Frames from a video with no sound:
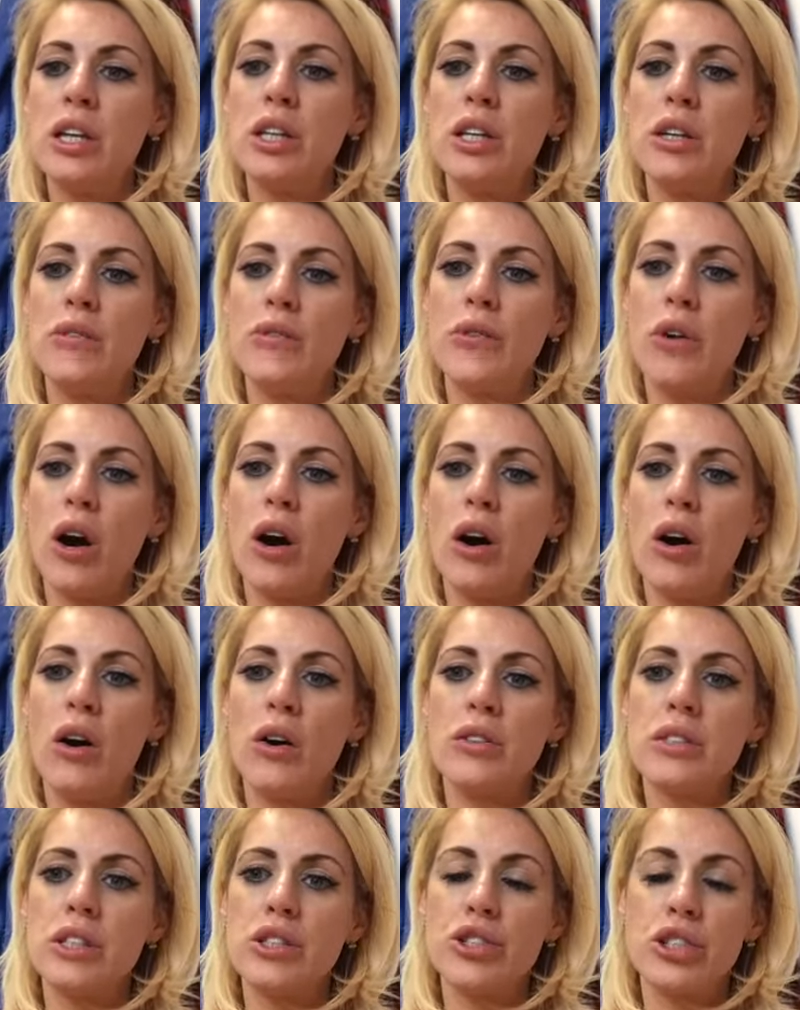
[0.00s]
You've
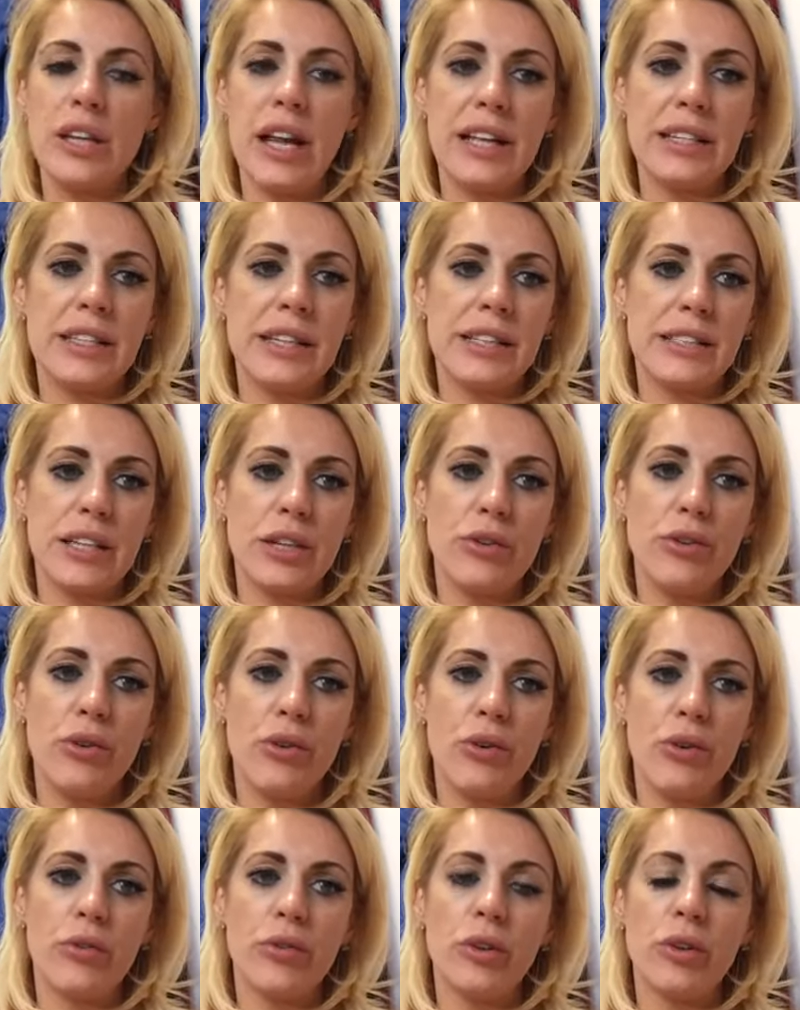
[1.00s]
got genetics and
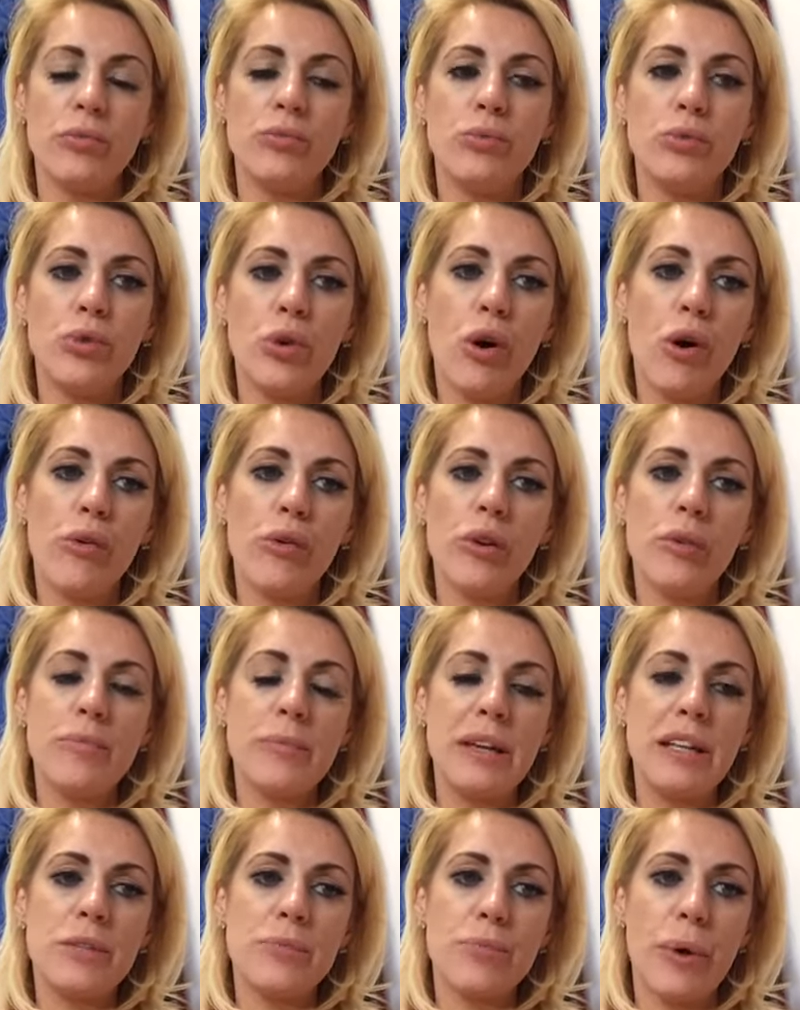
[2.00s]
neural. Neural
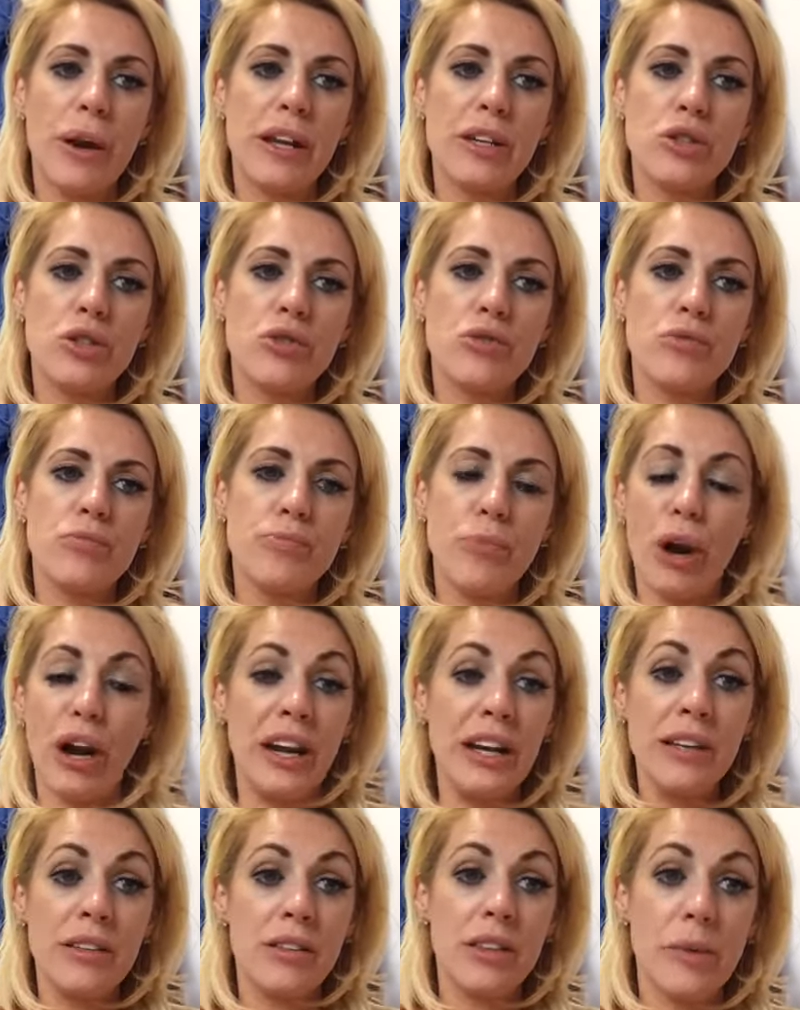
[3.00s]
means the
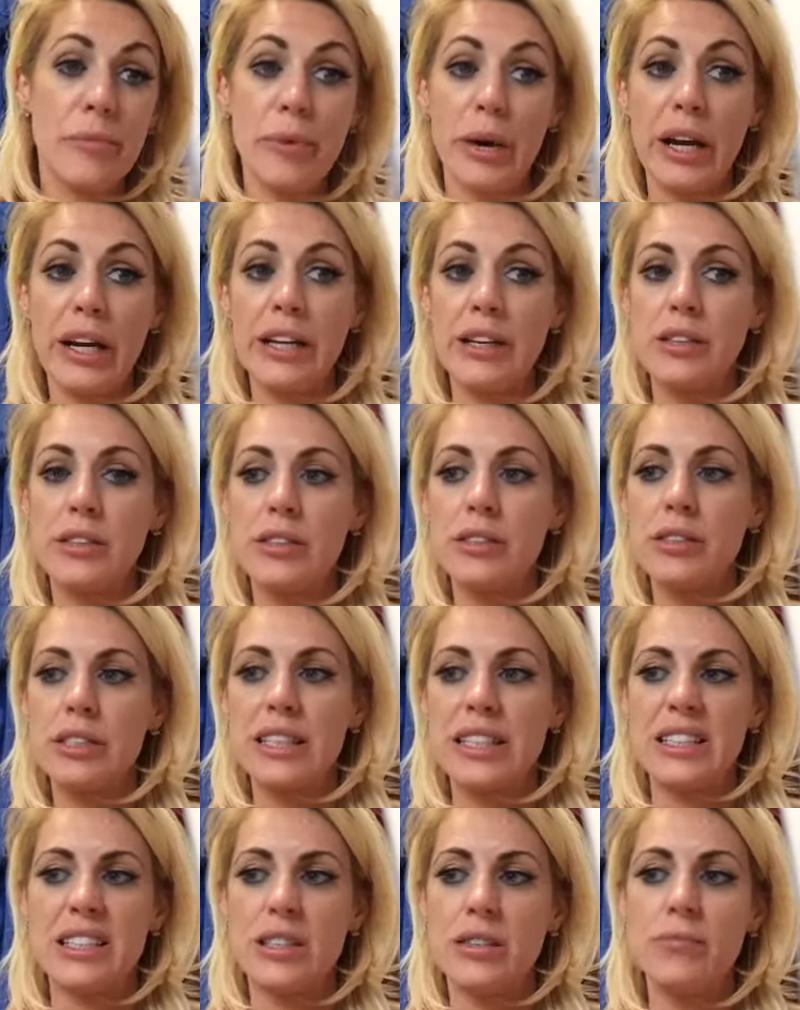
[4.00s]
brain
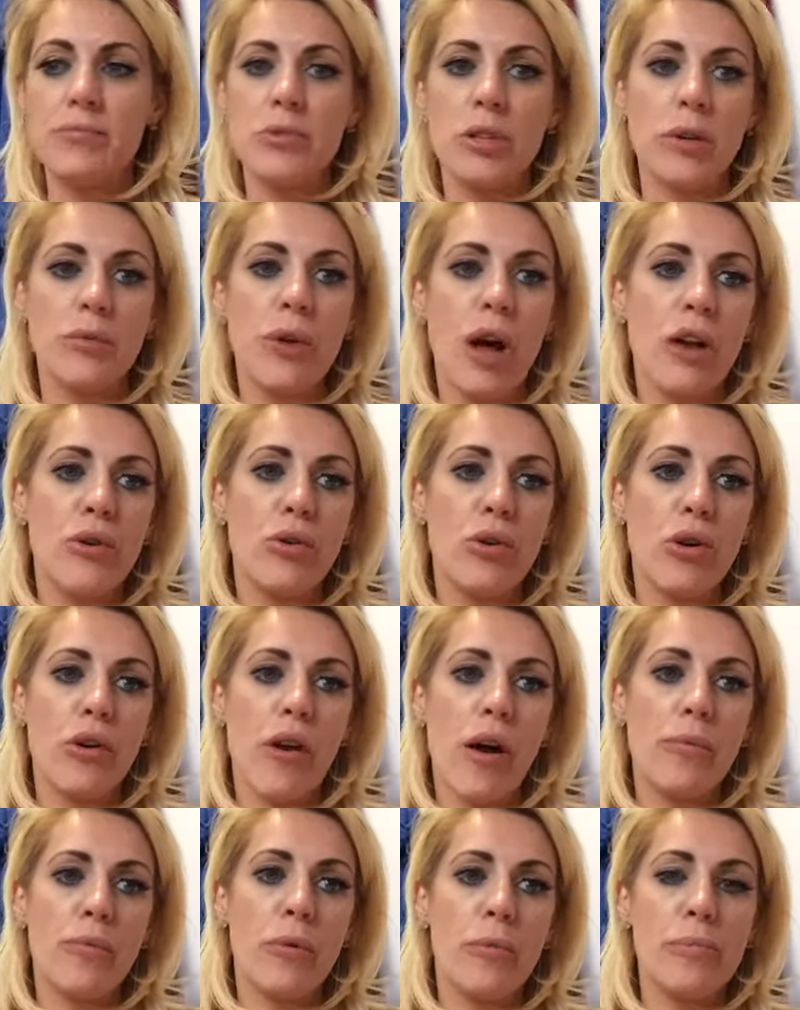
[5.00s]
system, so a
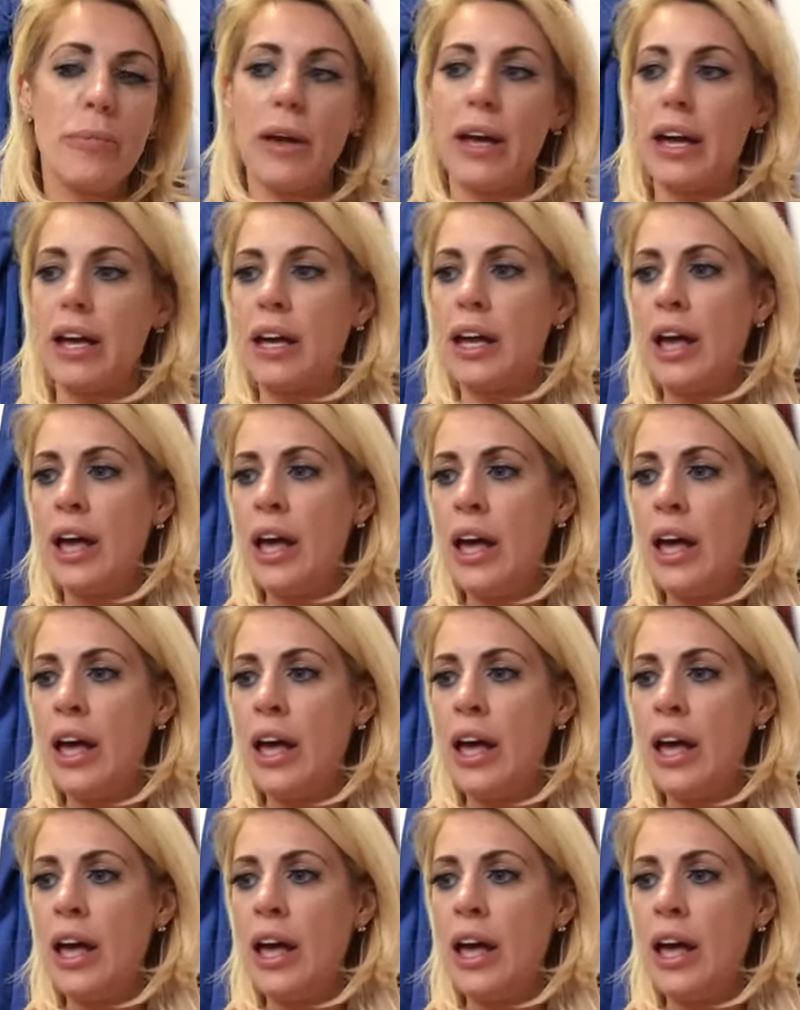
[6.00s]
neuron will be